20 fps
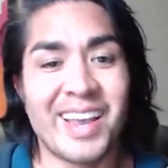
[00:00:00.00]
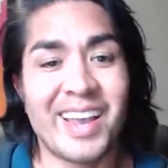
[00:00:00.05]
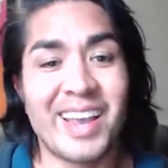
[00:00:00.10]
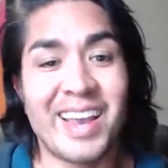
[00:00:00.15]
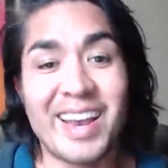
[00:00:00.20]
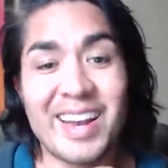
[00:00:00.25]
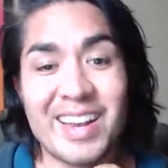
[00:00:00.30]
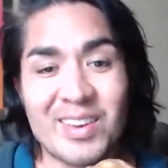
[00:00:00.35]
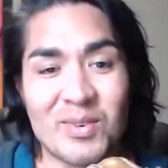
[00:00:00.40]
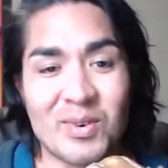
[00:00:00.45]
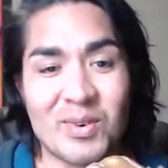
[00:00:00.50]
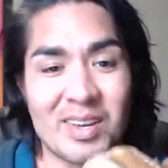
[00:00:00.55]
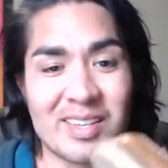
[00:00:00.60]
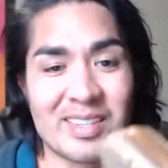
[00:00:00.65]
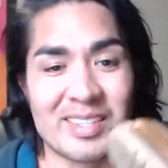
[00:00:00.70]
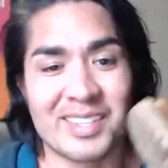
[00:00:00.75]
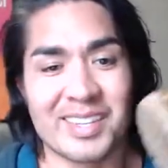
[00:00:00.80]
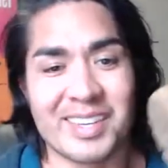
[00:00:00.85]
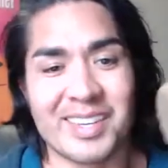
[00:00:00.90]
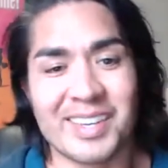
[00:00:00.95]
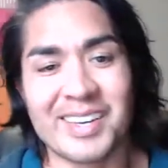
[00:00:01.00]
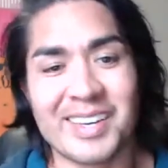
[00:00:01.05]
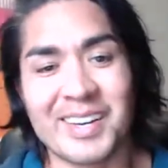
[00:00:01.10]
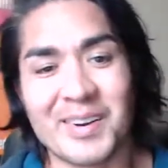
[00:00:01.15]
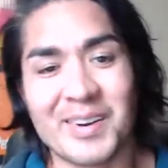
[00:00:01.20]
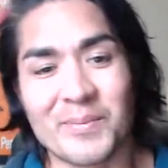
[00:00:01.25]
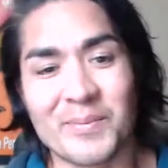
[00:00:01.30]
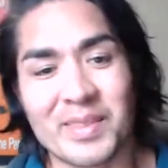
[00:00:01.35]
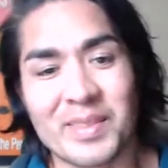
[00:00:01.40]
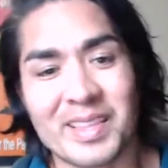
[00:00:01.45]
anyways
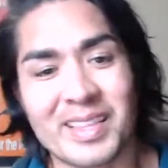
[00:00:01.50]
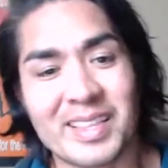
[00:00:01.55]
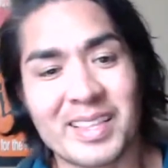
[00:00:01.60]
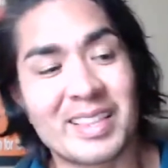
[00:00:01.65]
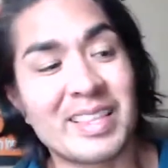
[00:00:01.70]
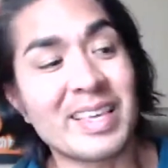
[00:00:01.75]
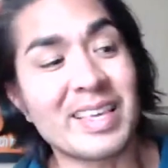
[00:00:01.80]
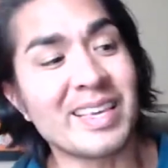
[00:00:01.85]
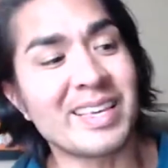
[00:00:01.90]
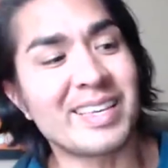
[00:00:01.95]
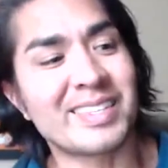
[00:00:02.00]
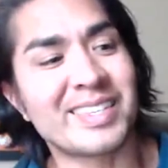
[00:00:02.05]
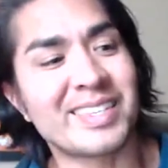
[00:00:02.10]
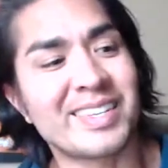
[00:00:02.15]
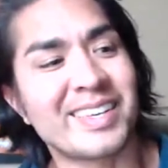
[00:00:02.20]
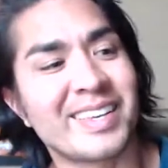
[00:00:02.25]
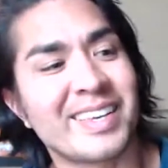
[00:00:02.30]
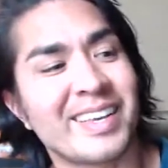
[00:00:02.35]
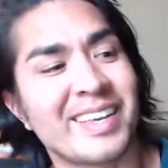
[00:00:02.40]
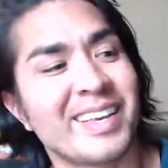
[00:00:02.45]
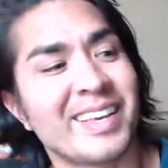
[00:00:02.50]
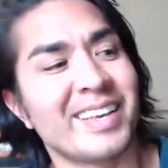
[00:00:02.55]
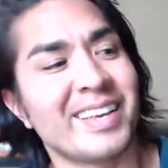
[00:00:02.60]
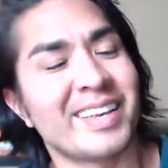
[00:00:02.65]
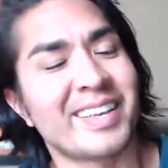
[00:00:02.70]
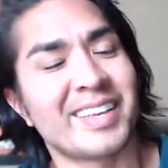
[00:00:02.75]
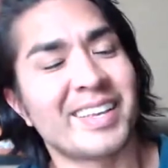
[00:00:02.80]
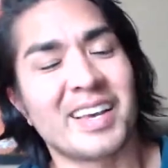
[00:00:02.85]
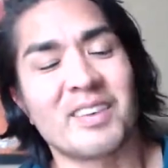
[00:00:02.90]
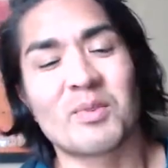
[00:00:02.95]
um these
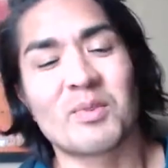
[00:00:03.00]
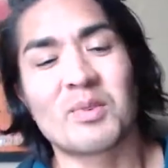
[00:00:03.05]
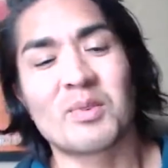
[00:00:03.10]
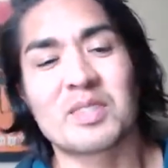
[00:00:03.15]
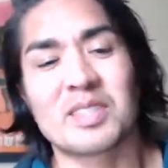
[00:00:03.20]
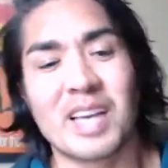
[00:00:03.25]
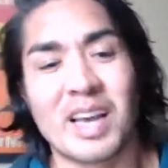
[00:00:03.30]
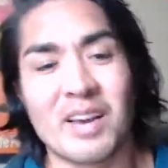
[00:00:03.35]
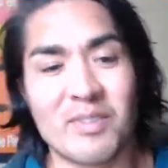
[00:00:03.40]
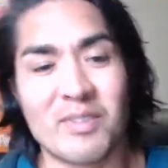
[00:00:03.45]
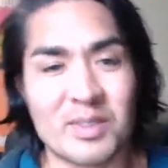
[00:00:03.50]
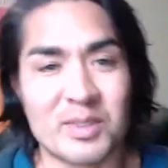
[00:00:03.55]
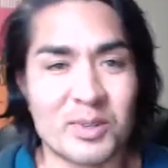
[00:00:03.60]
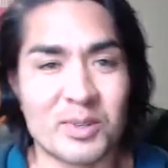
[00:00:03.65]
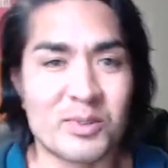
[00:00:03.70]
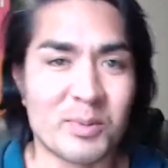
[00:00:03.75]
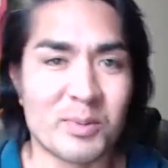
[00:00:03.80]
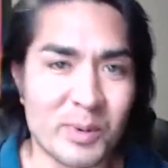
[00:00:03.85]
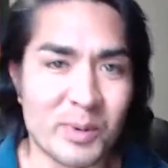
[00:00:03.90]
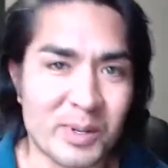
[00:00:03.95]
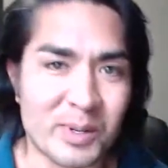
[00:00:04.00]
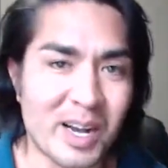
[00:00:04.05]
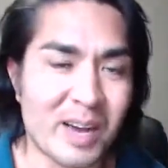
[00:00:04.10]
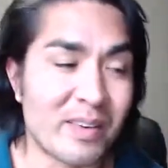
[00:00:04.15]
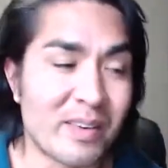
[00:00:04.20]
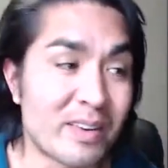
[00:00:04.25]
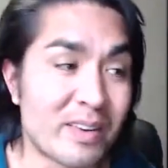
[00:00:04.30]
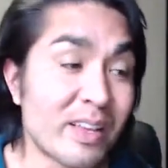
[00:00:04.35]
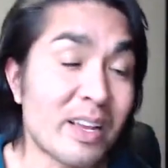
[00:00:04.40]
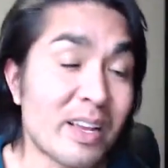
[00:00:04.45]
yeah everyone's laughing at the stripper
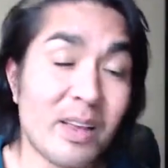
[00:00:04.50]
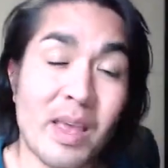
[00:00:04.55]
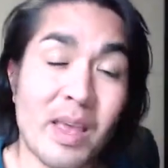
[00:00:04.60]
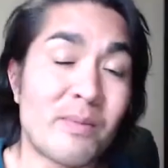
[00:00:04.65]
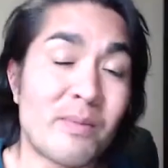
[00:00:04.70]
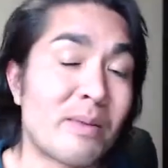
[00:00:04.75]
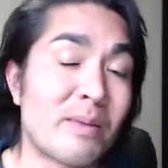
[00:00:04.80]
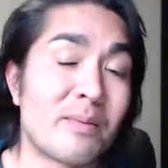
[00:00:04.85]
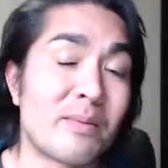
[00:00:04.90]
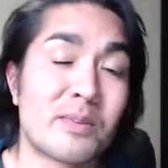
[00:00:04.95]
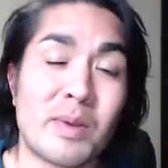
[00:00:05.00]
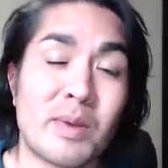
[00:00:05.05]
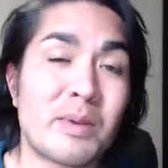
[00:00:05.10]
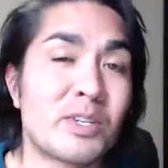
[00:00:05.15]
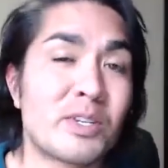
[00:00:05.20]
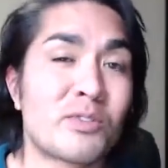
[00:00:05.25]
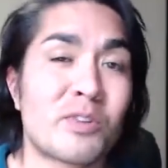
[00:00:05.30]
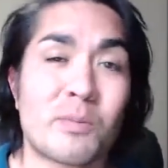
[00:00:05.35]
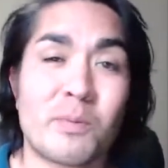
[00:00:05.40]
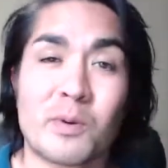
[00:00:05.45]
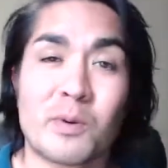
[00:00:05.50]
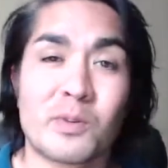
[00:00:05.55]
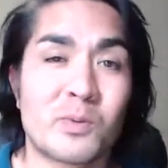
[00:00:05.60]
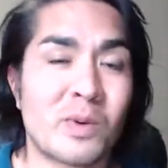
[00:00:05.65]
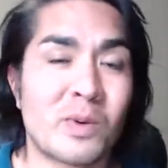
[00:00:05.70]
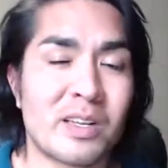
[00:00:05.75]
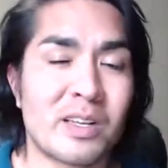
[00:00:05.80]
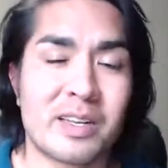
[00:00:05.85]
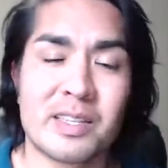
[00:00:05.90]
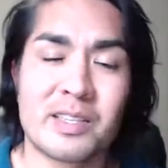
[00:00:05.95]
comment like hey maybe maybe strippers
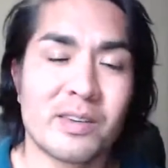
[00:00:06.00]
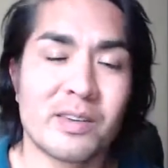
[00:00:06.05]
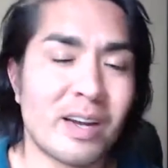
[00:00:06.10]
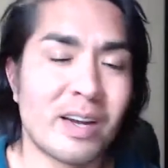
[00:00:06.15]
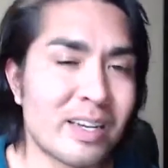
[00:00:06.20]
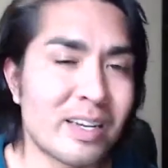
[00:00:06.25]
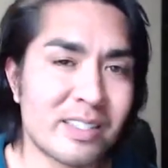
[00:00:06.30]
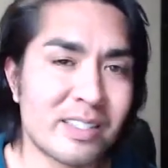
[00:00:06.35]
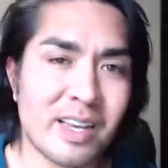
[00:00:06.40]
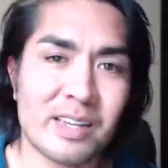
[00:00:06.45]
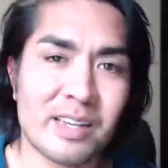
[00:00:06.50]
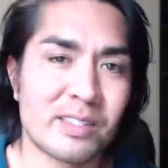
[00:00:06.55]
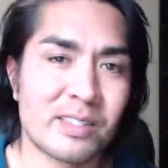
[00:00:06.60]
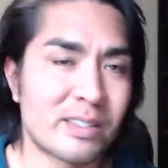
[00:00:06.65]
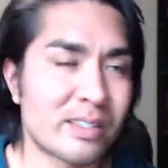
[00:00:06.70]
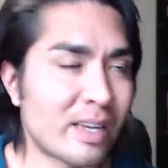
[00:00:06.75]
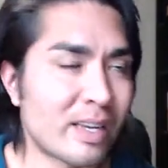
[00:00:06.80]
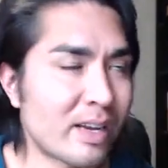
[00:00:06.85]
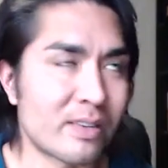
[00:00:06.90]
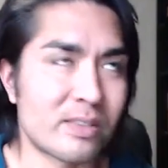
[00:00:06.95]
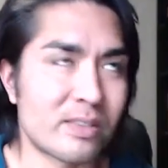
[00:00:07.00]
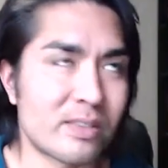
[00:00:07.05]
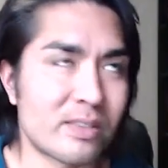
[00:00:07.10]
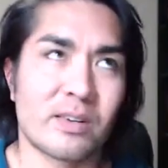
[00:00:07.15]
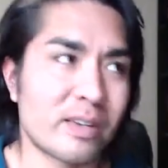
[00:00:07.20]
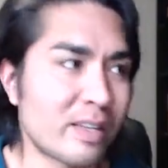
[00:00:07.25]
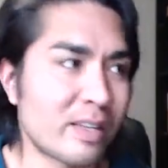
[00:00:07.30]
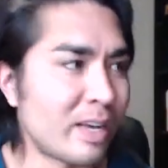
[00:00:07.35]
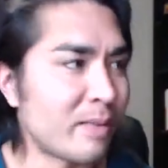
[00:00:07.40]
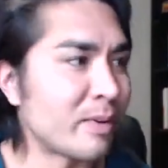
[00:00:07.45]
want to get their ice axes out and
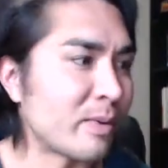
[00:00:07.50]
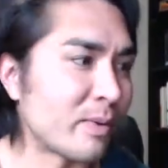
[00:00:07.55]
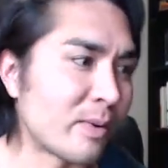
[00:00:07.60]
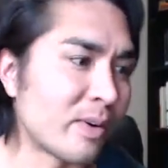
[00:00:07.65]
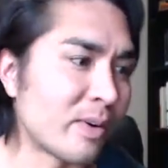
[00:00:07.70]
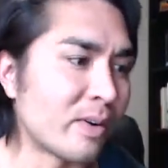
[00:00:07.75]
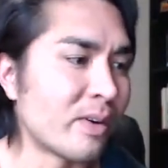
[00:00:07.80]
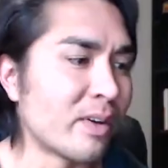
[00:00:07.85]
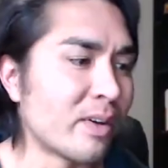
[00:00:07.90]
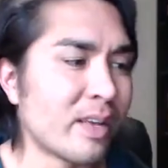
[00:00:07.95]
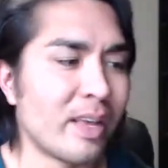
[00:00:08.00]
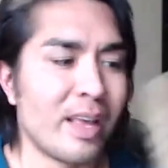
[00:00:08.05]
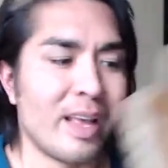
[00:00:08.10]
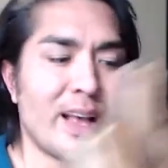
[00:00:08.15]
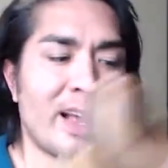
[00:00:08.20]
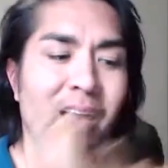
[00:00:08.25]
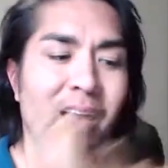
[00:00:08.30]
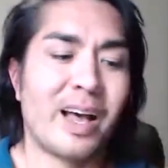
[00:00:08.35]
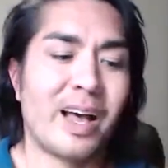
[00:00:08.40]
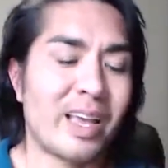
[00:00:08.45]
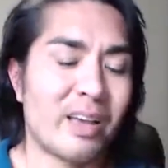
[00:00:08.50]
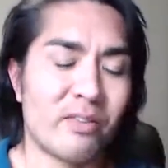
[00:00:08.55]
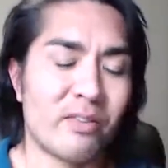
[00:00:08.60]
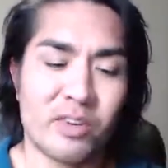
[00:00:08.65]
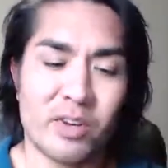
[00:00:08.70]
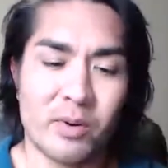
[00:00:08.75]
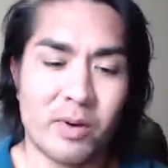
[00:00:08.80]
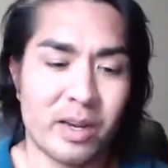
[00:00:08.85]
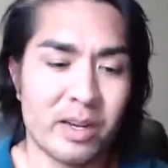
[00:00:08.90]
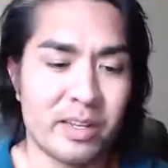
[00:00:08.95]
start climbing a wall i have
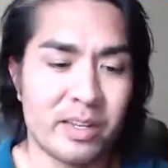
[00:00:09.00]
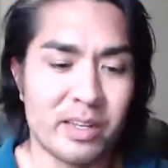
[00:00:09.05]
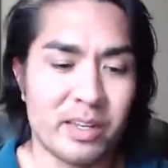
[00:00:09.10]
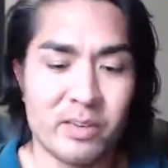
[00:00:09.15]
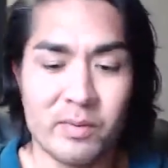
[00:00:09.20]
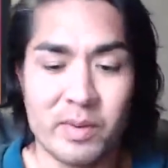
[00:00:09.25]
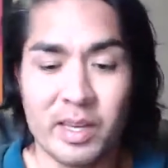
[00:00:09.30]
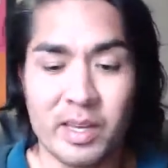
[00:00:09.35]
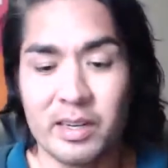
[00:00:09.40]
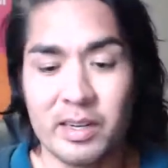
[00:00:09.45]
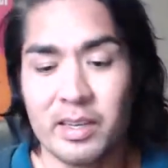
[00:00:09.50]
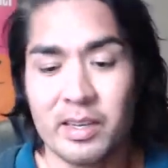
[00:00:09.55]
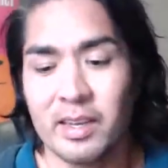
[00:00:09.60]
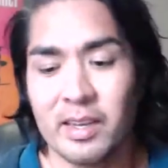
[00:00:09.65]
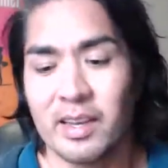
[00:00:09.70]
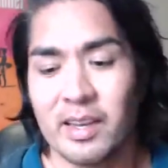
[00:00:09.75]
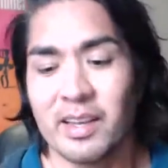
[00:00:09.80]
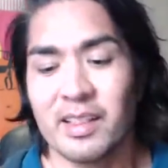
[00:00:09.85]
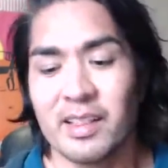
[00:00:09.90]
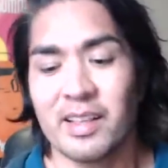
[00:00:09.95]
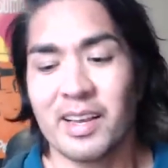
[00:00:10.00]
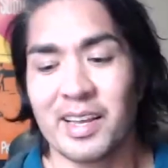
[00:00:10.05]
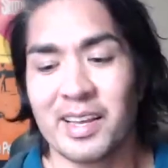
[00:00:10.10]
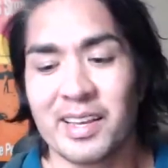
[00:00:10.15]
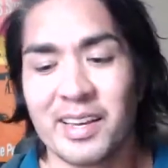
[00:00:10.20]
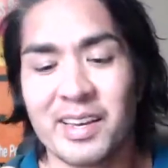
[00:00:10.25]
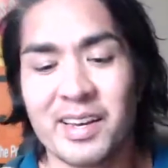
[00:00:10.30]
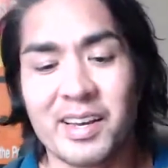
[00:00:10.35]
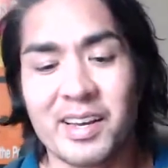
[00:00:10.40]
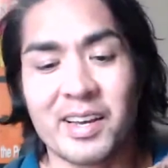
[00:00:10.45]
no idea man like
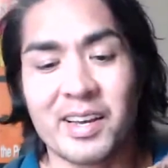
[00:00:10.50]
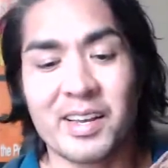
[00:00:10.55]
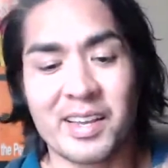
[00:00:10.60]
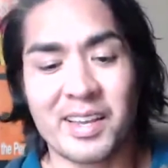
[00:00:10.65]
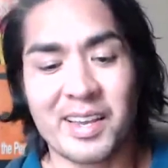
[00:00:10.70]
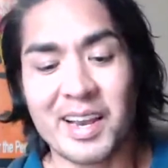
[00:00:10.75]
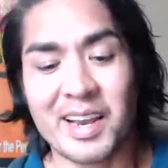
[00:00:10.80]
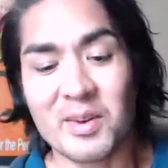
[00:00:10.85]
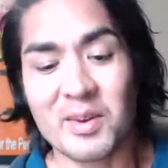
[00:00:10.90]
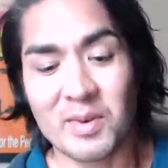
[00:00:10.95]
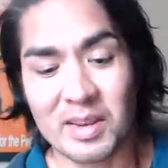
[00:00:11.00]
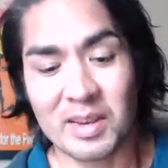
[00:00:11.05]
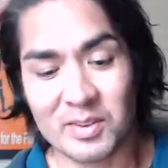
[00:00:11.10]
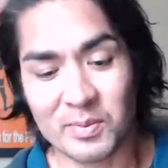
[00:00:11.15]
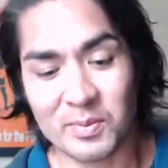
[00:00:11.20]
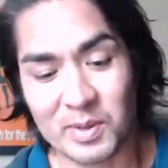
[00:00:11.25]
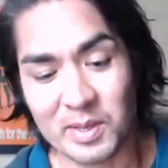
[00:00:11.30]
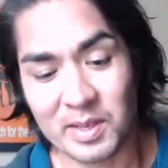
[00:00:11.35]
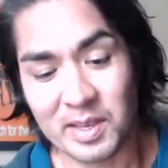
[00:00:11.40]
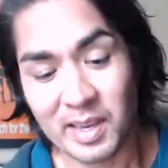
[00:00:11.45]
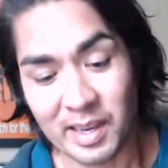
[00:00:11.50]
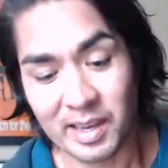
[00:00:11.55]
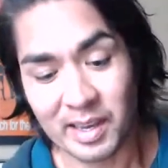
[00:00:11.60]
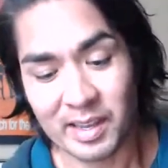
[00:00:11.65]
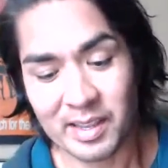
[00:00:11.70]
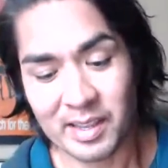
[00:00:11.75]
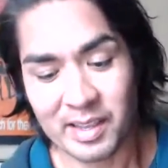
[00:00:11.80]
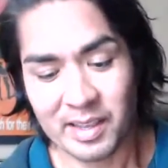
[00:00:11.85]
uh anyways but yeah